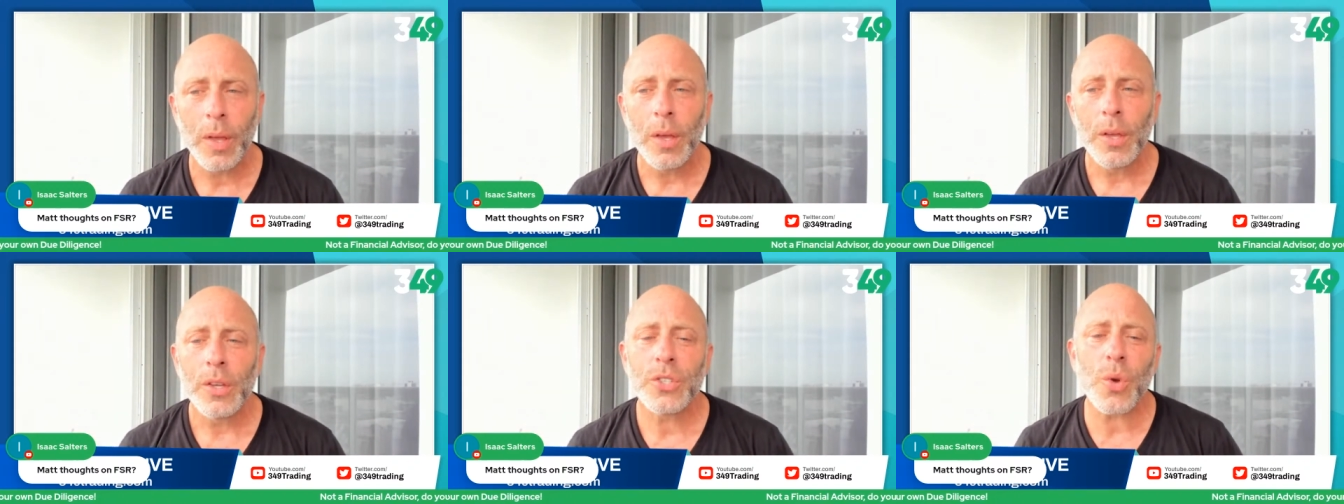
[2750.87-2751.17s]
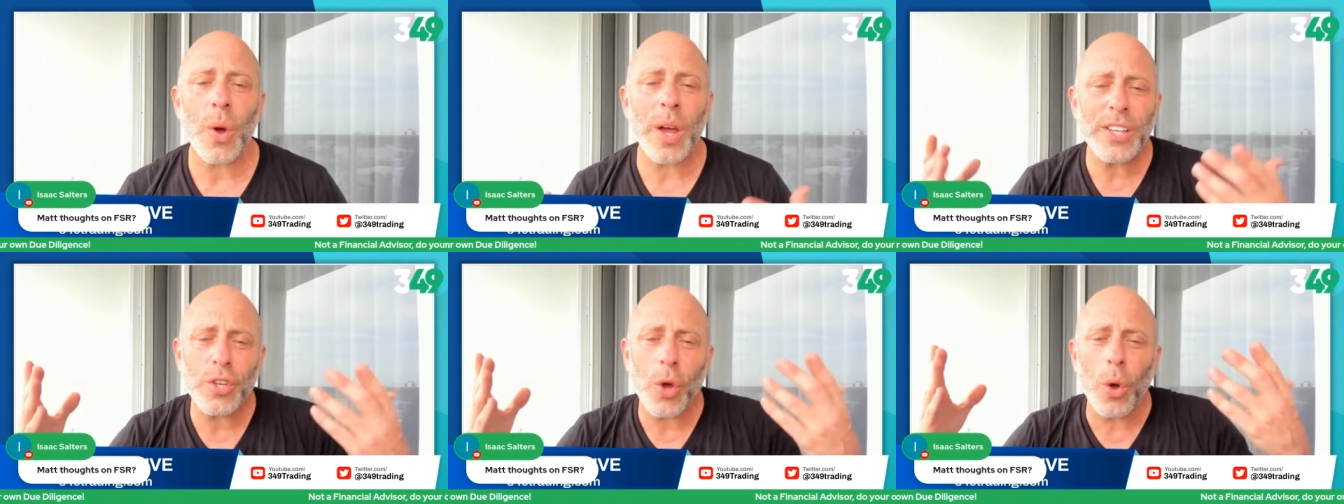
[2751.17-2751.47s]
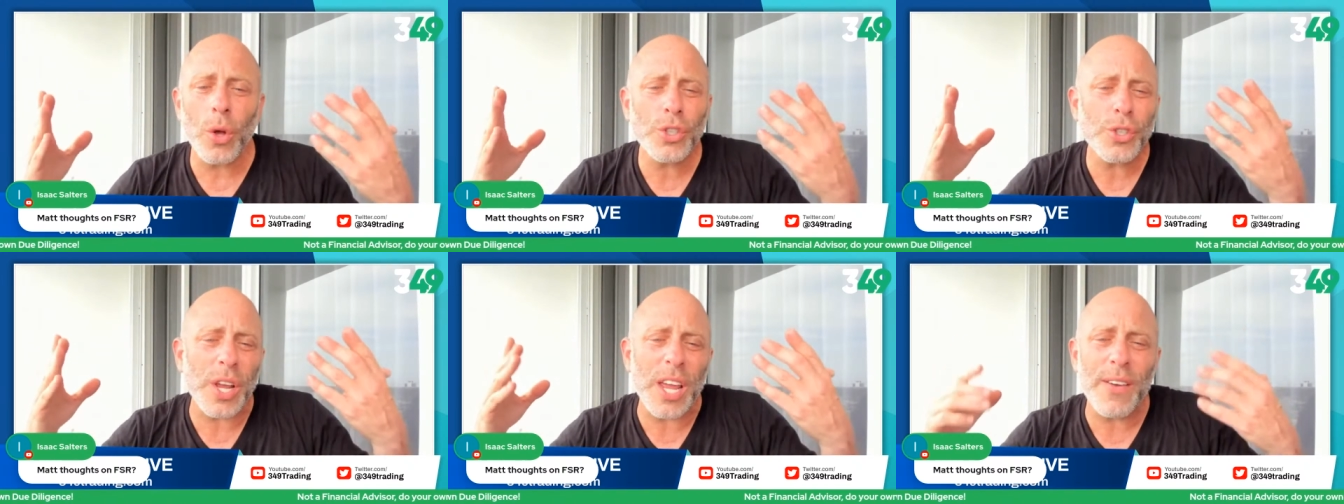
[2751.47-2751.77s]
So I
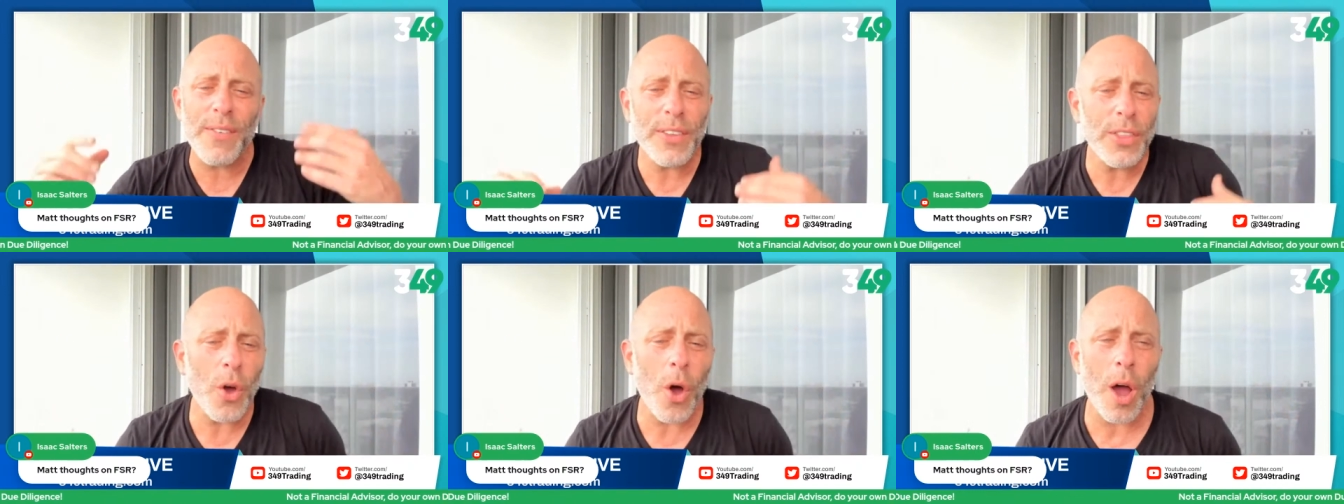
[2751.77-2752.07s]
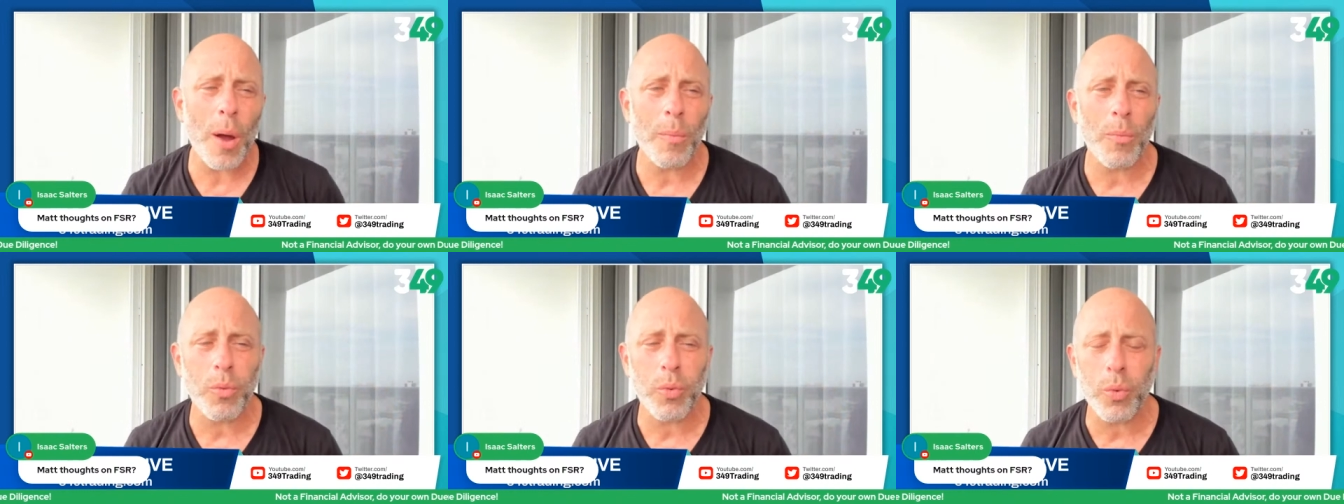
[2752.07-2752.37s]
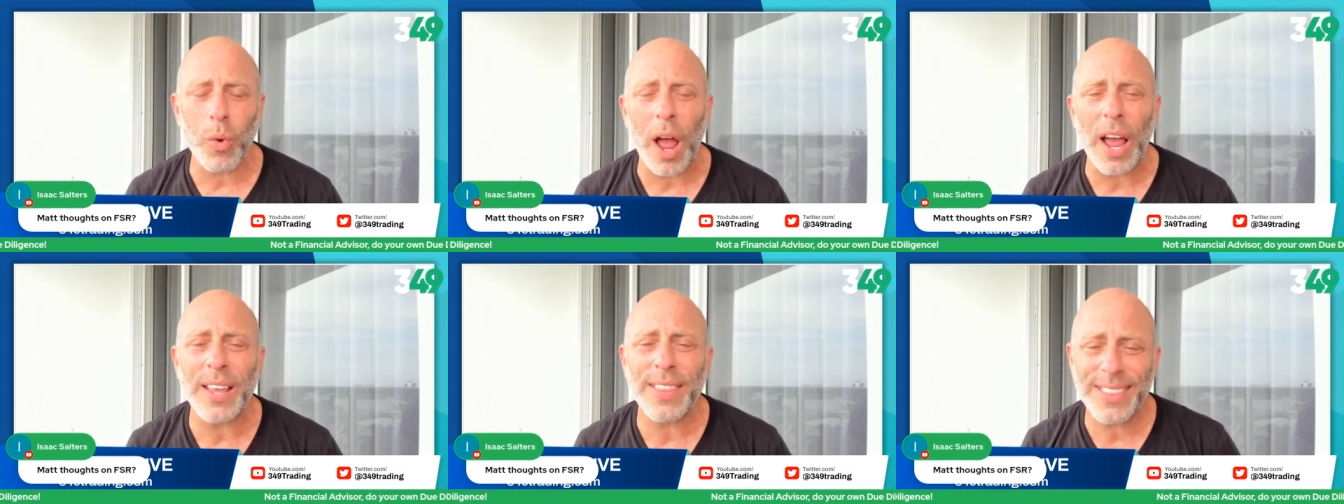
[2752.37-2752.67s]
told you, even though
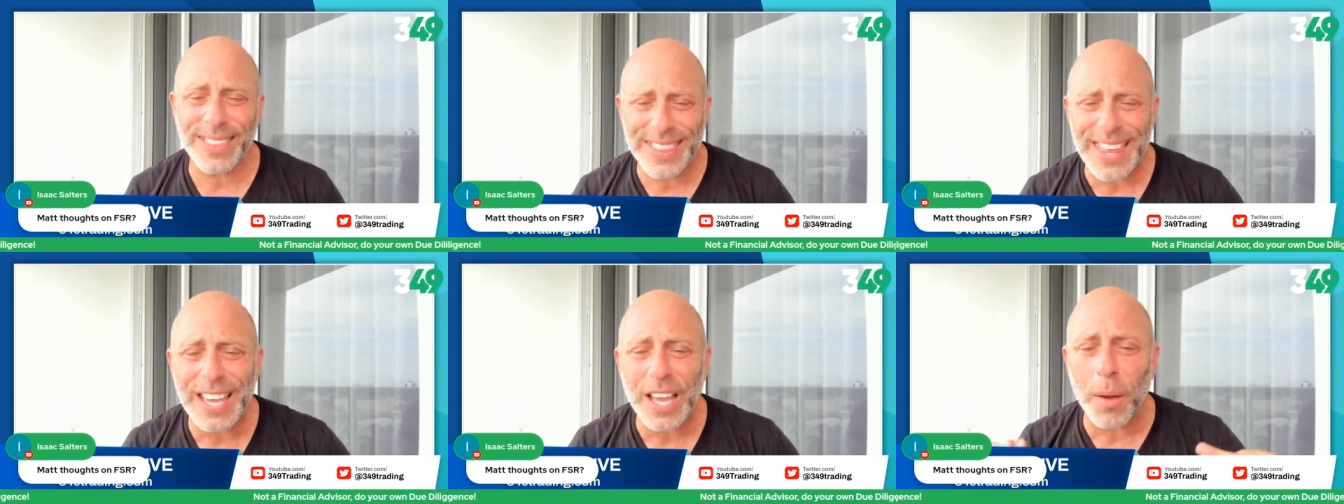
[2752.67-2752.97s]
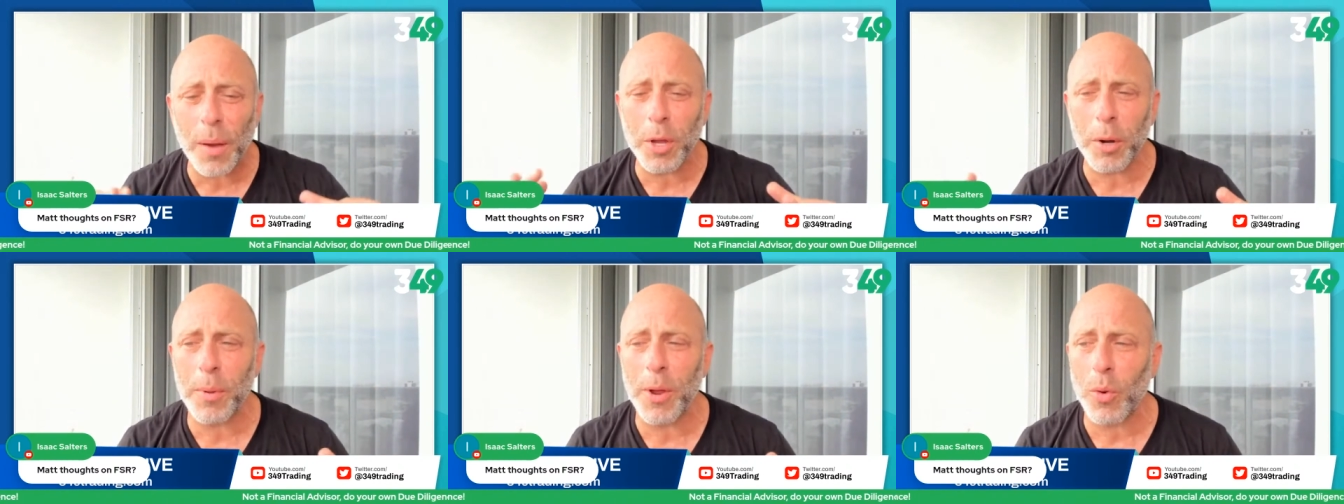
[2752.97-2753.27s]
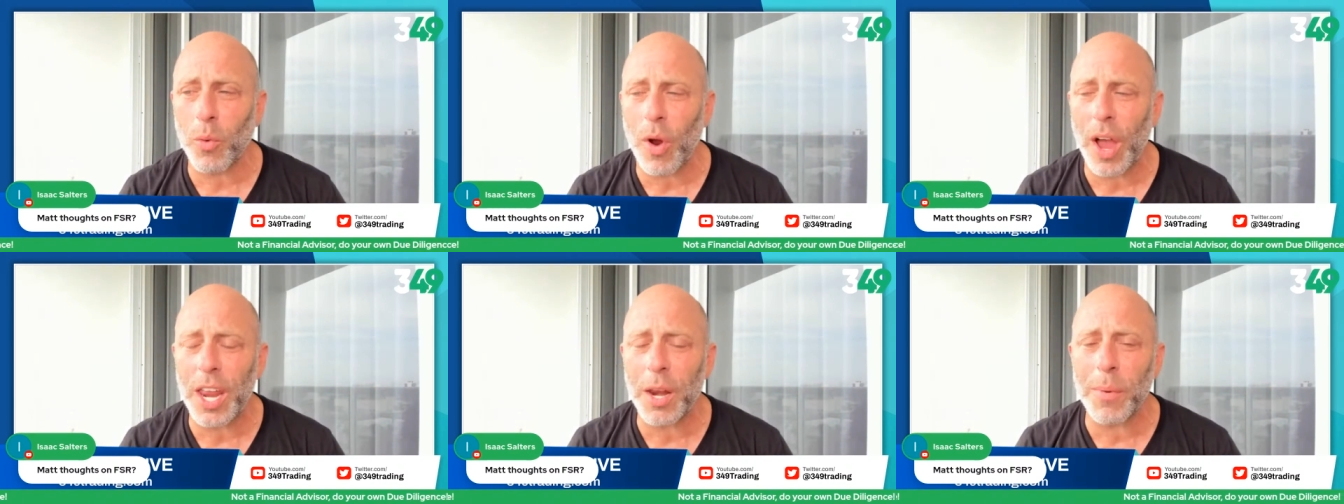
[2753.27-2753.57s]
I think I'm going to be
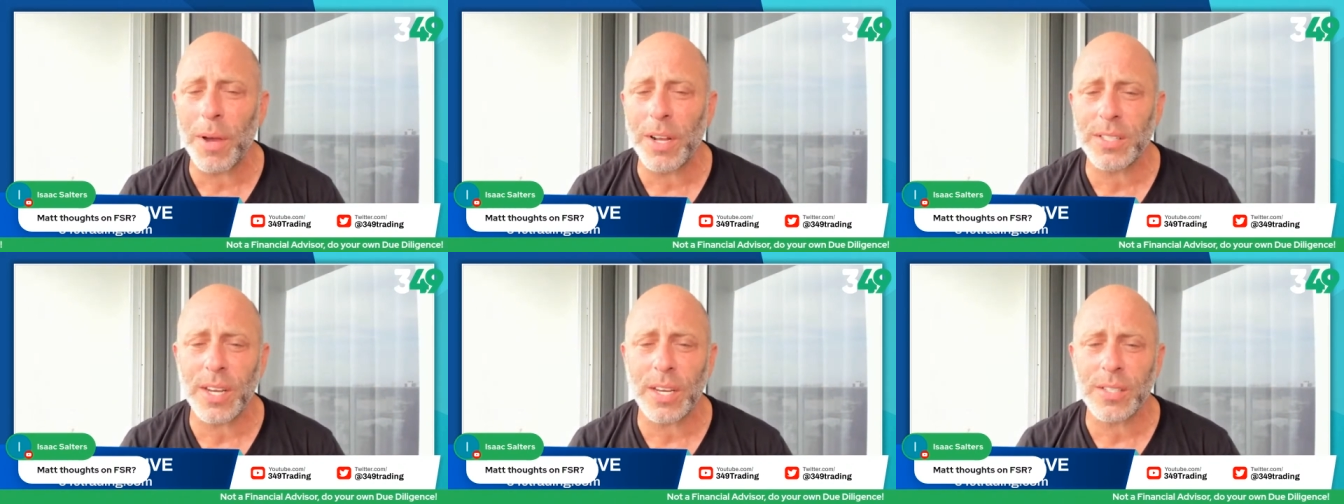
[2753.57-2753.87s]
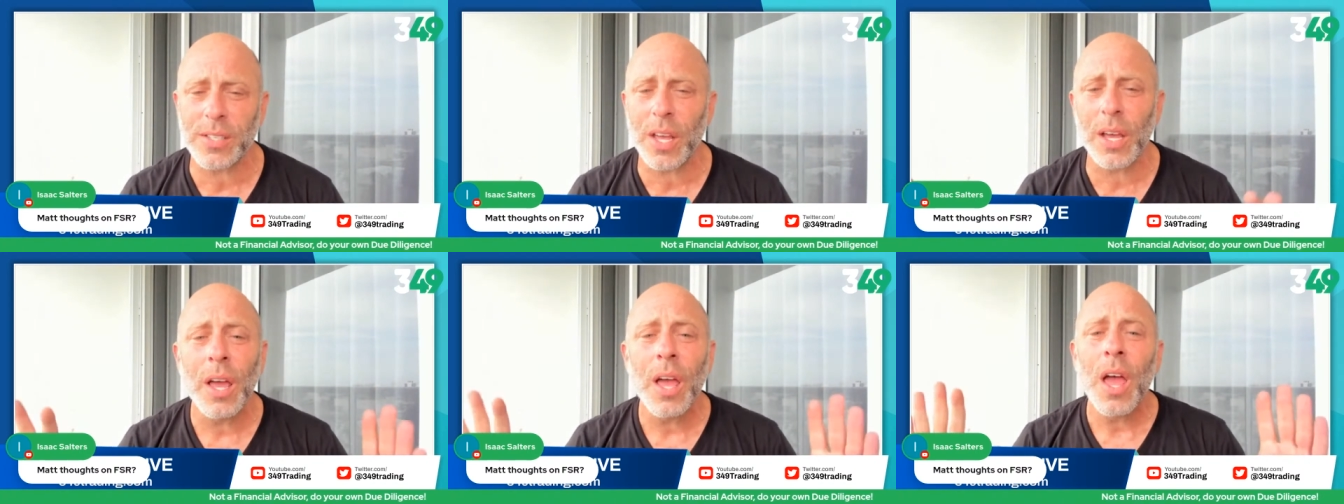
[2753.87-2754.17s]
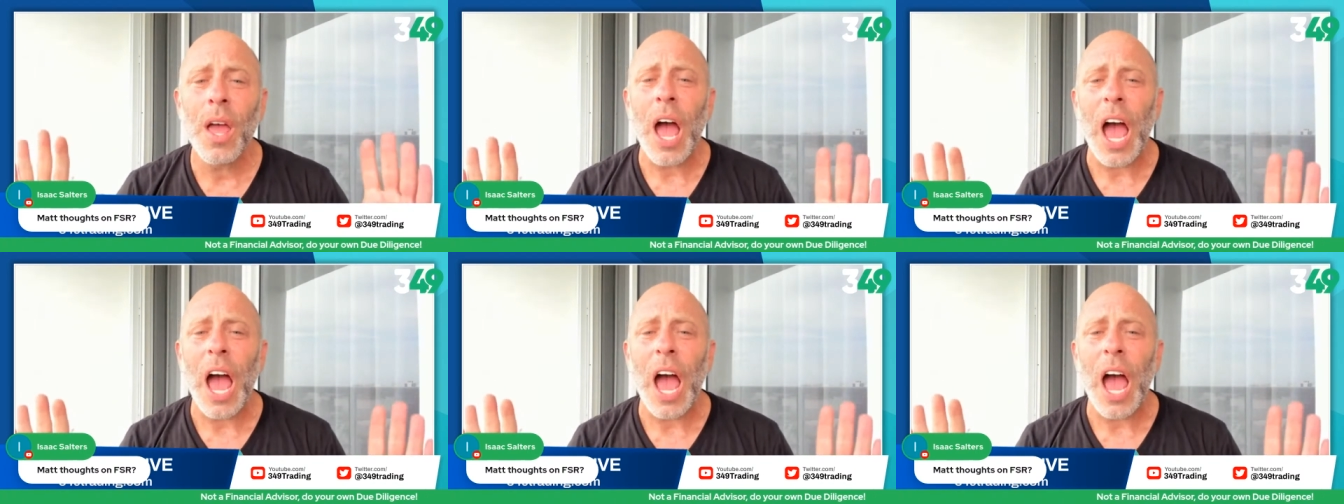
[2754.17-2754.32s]
right about Tesla,